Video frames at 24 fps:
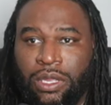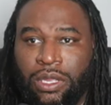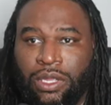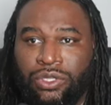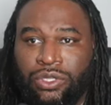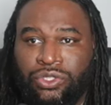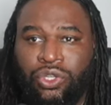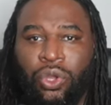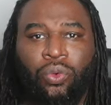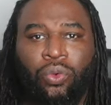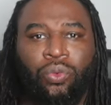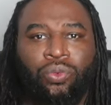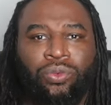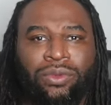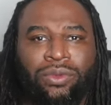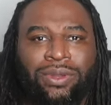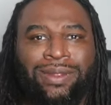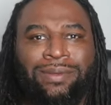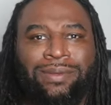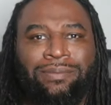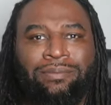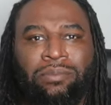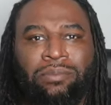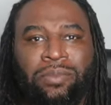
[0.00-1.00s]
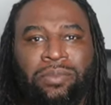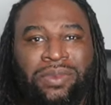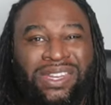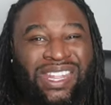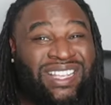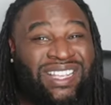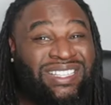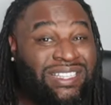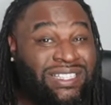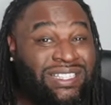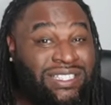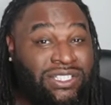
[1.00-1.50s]
So
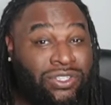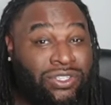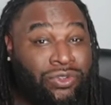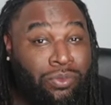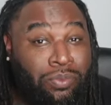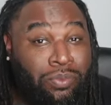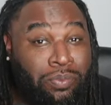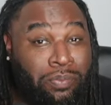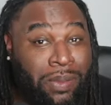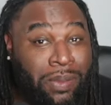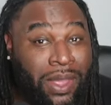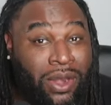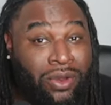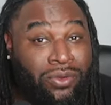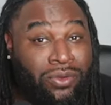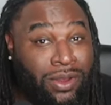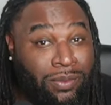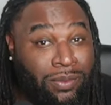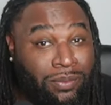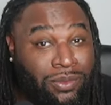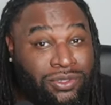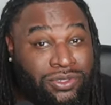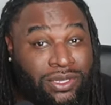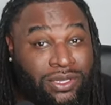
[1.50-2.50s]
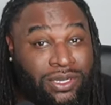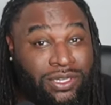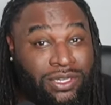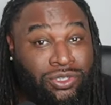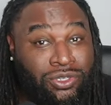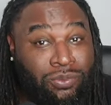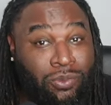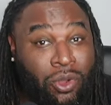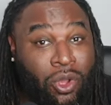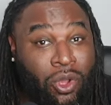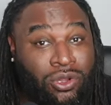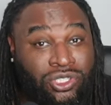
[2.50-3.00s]
does this do better numbers than a
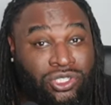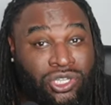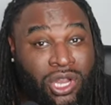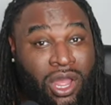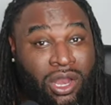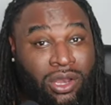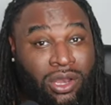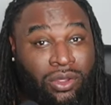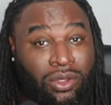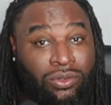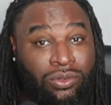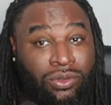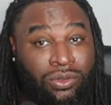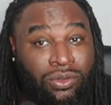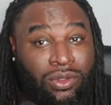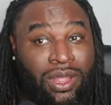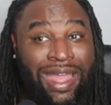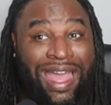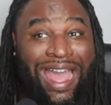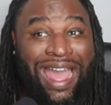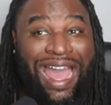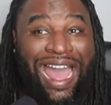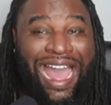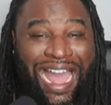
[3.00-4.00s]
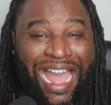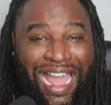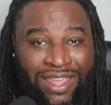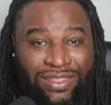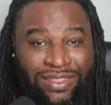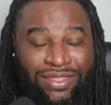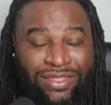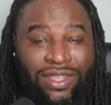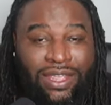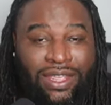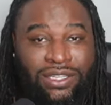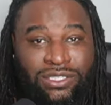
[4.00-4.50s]
Jamal Charlo? I
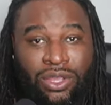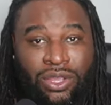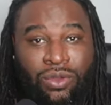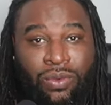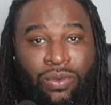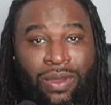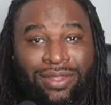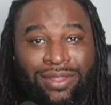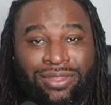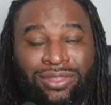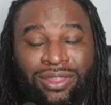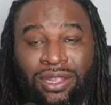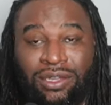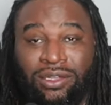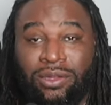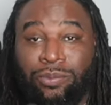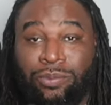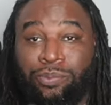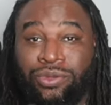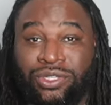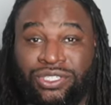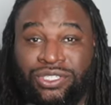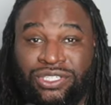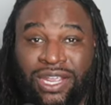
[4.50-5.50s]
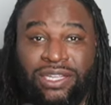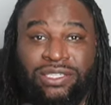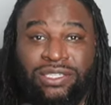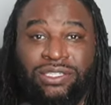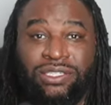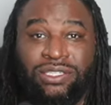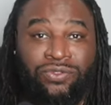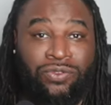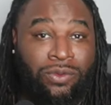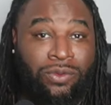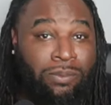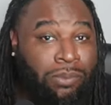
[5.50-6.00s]
think so. I think the
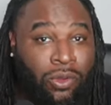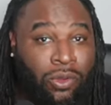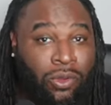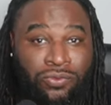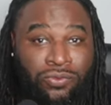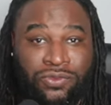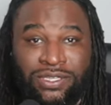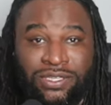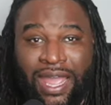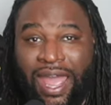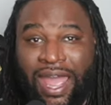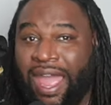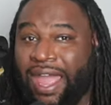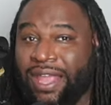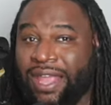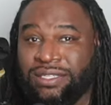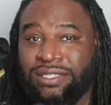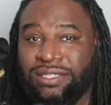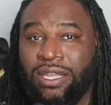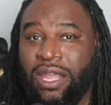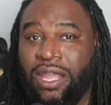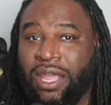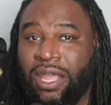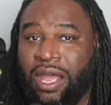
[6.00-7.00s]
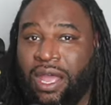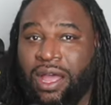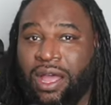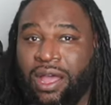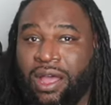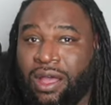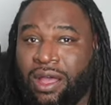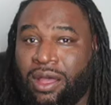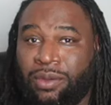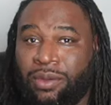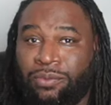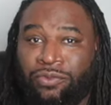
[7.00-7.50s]
projections from both sides,
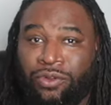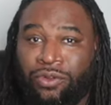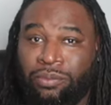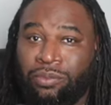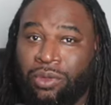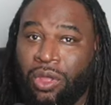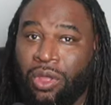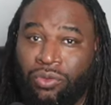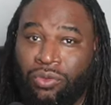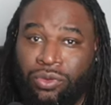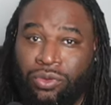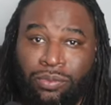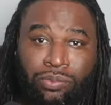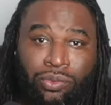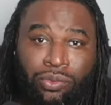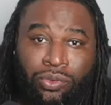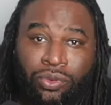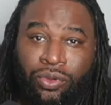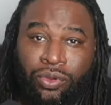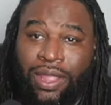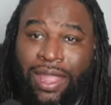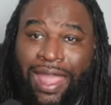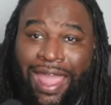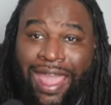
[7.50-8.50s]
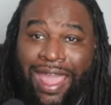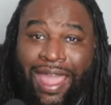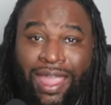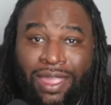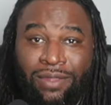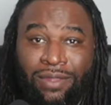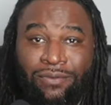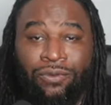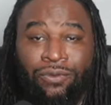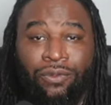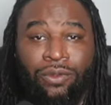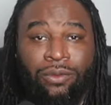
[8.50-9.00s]
from Golden Boy
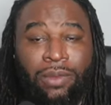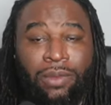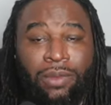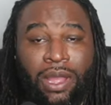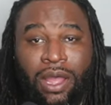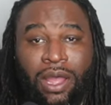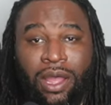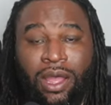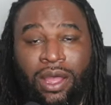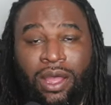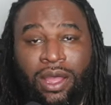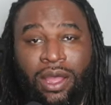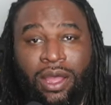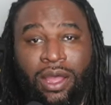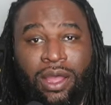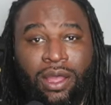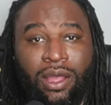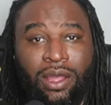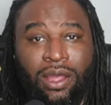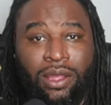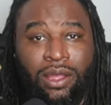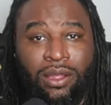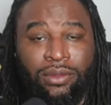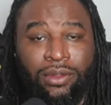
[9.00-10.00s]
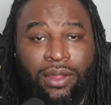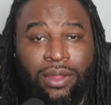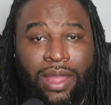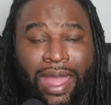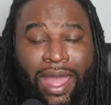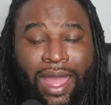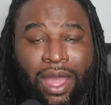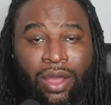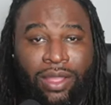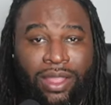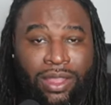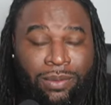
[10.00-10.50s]
and from Al
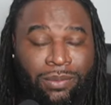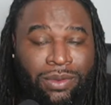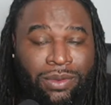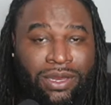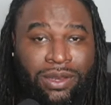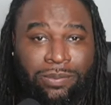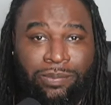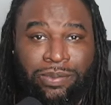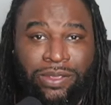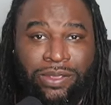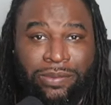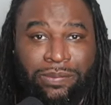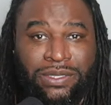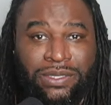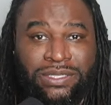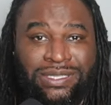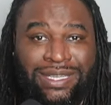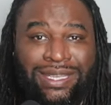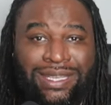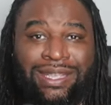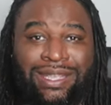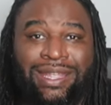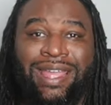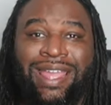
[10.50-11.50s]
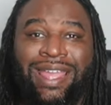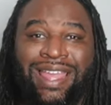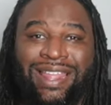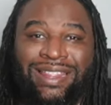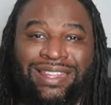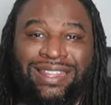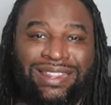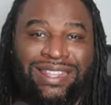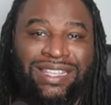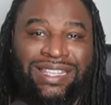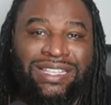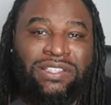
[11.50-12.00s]
Heyman and the PBC,
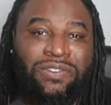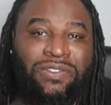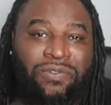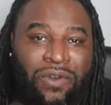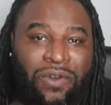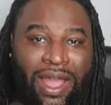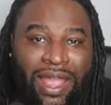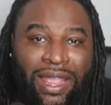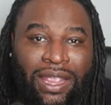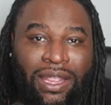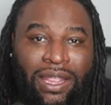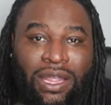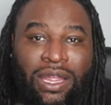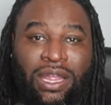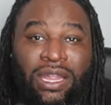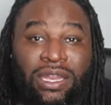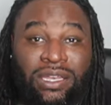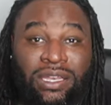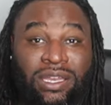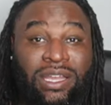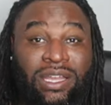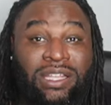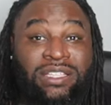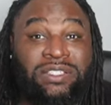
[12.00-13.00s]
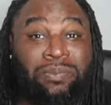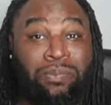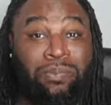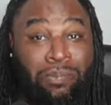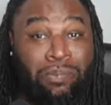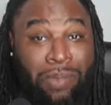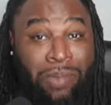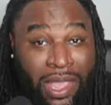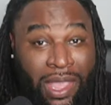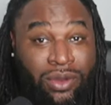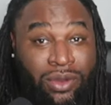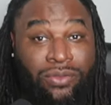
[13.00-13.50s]
that this fight does
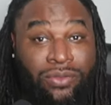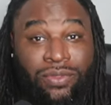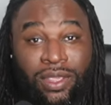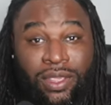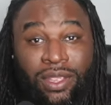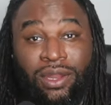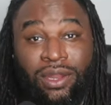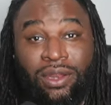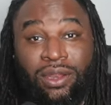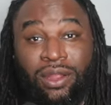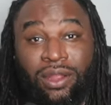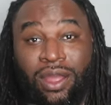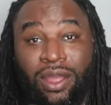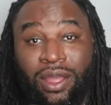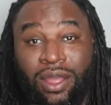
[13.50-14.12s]
better than